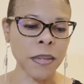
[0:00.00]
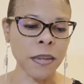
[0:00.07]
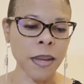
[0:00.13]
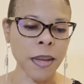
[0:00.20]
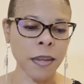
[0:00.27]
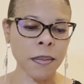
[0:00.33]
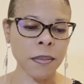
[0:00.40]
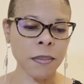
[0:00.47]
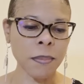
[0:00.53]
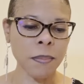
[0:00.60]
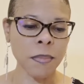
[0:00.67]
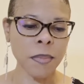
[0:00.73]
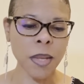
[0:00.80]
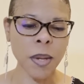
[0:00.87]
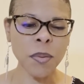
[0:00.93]
next.
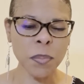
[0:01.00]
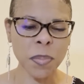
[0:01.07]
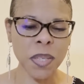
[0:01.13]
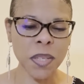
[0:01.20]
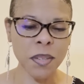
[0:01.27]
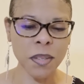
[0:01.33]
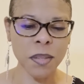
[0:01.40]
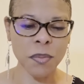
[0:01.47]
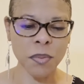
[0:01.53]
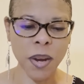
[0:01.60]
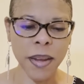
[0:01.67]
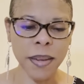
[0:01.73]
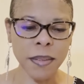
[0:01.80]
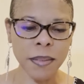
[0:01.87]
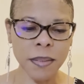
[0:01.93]
That would be good,
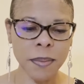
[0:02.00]
right?